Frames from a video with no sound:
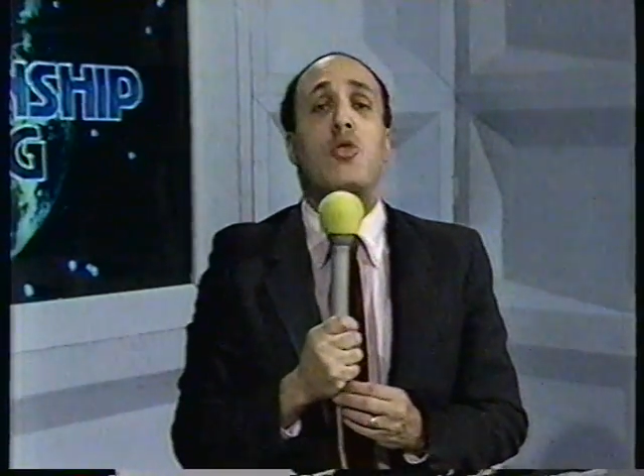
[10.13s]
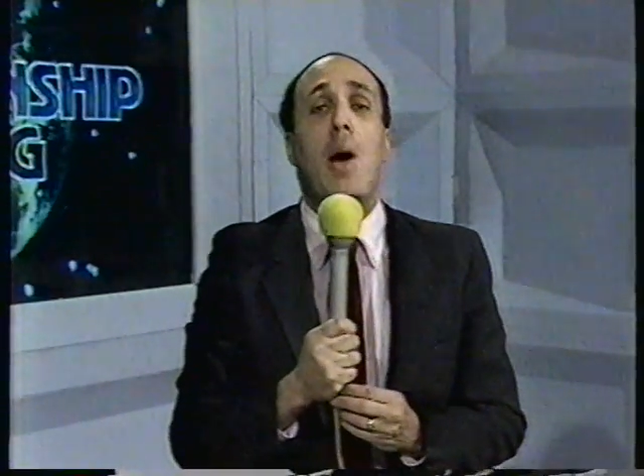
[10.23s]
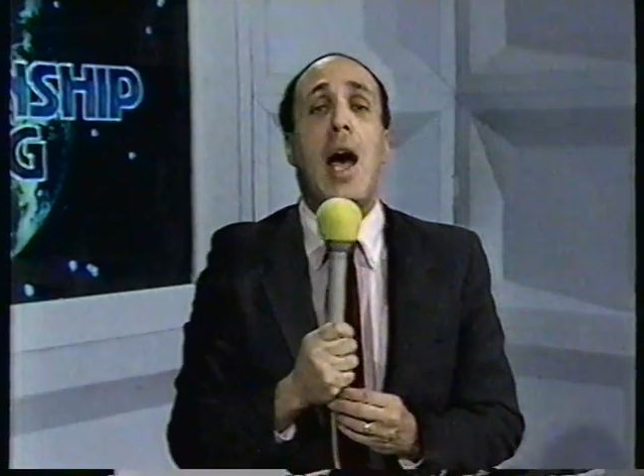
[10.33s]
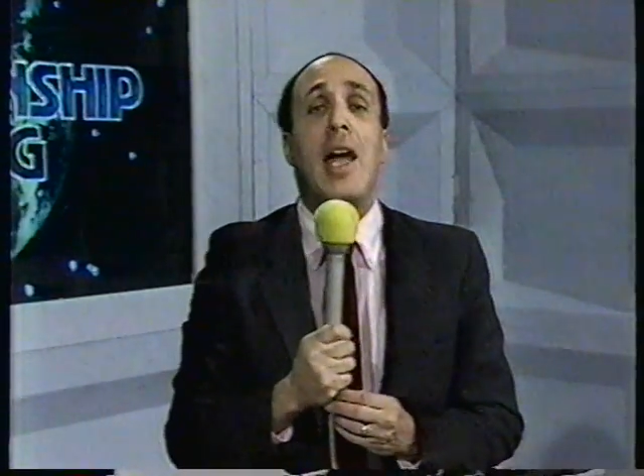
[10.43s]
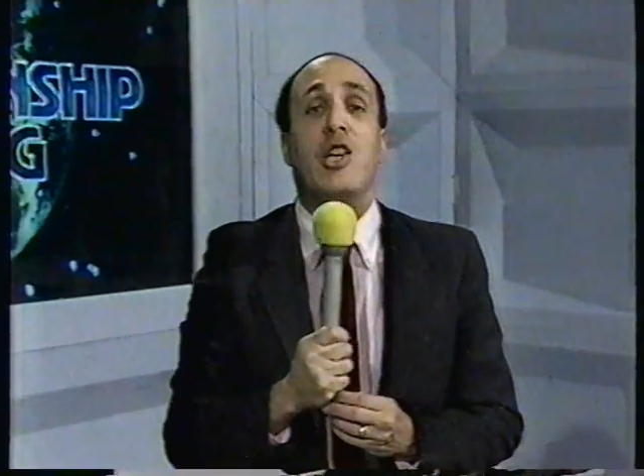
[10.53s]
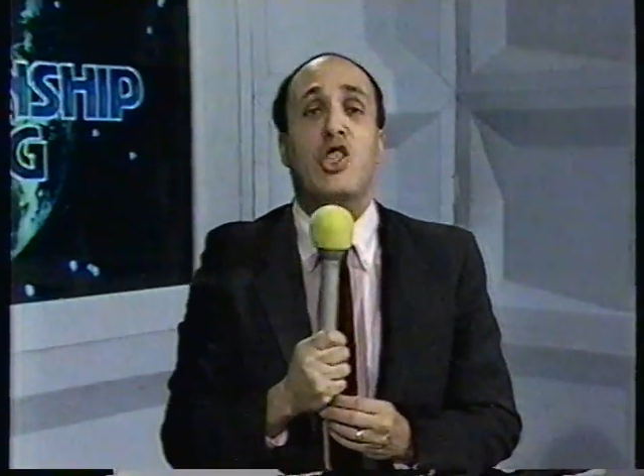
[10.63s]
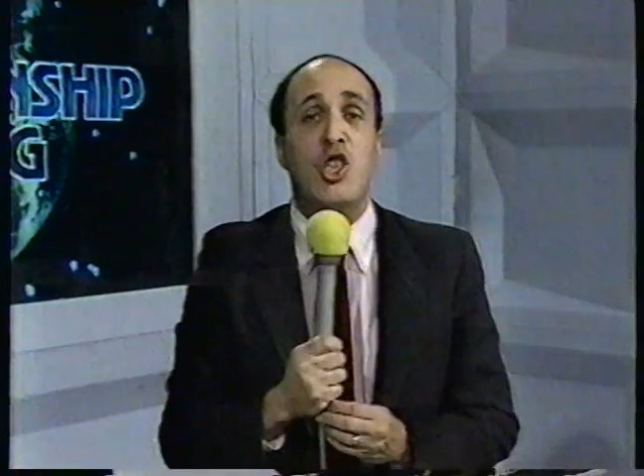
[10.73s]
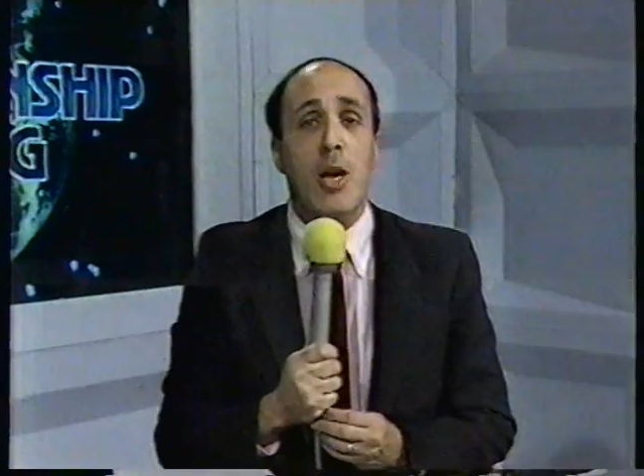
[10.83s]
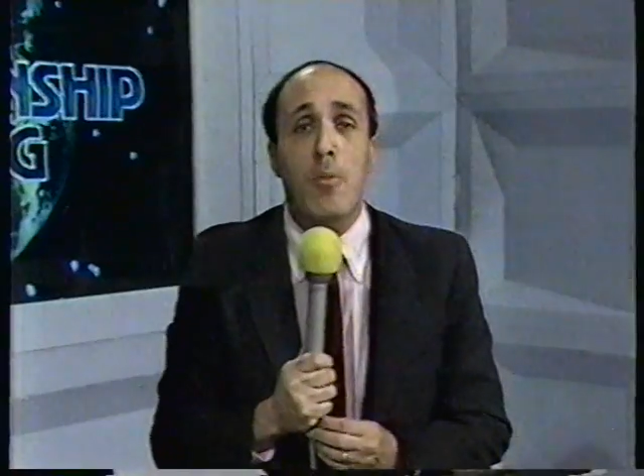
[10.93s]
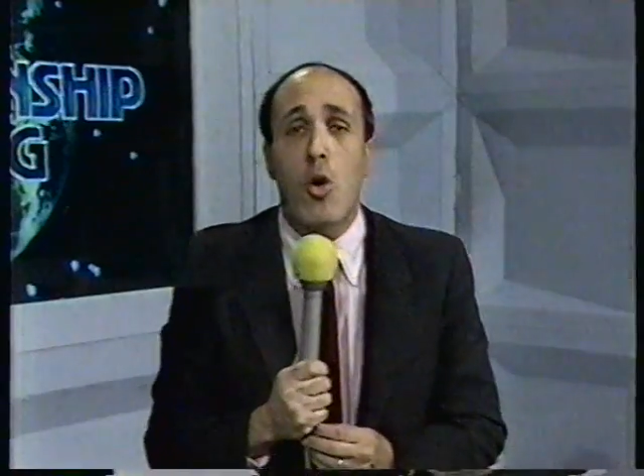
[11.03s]
by
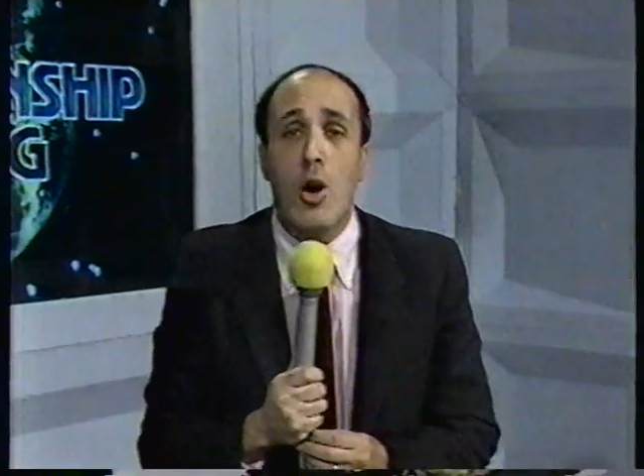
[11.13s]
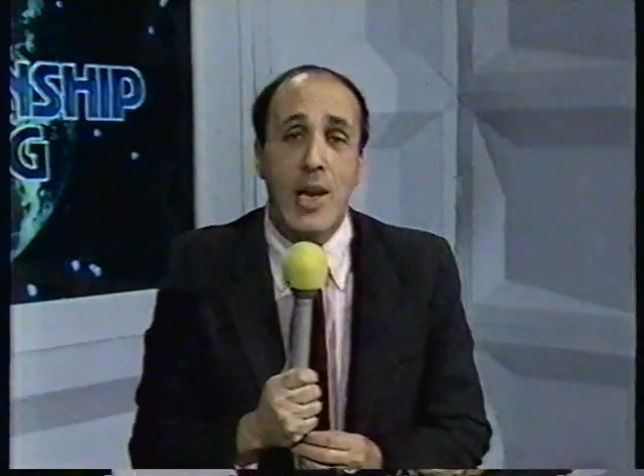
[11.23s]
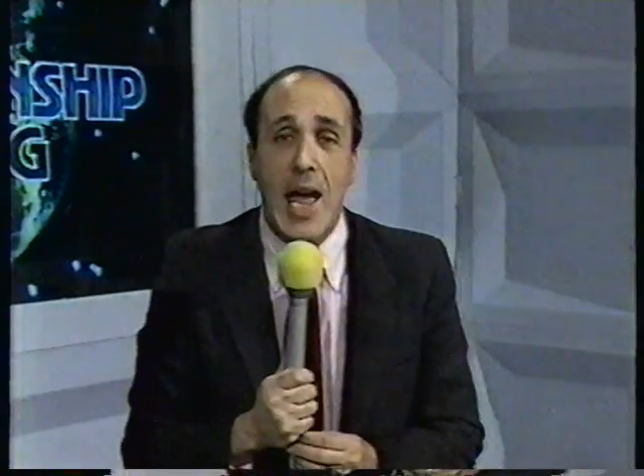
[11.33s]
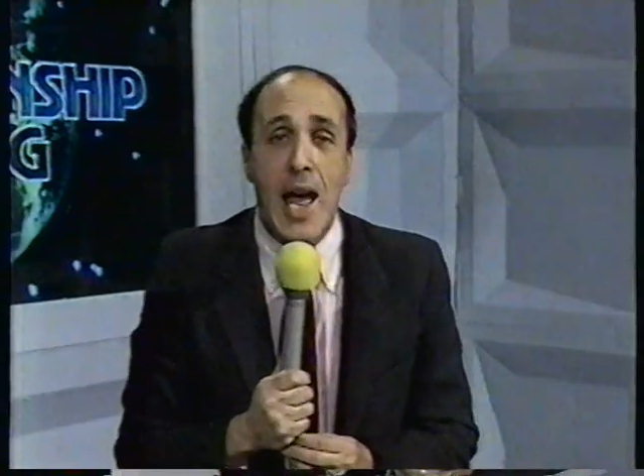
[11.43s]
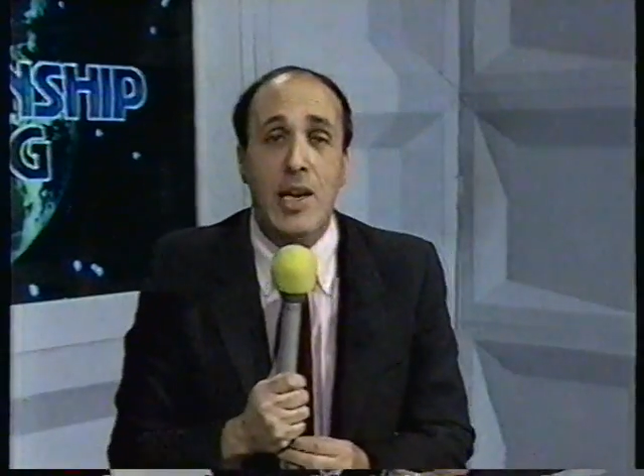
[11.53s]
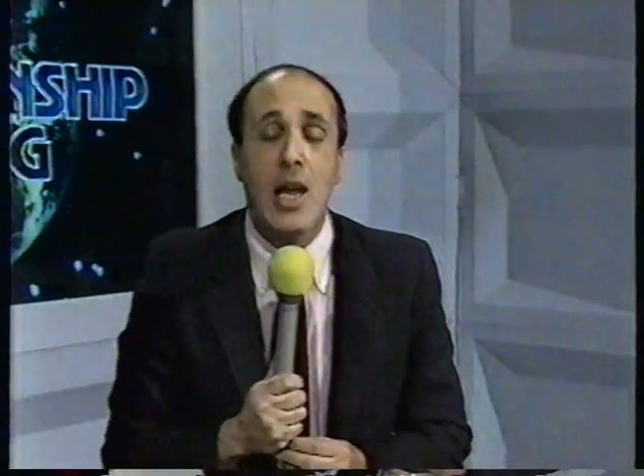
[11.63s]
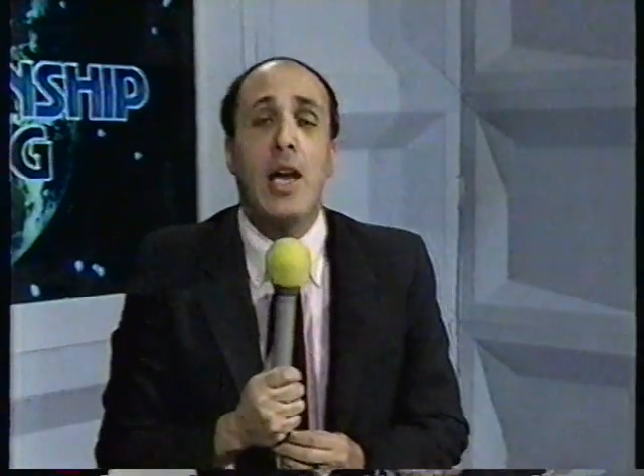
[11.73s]
Jim Cornette.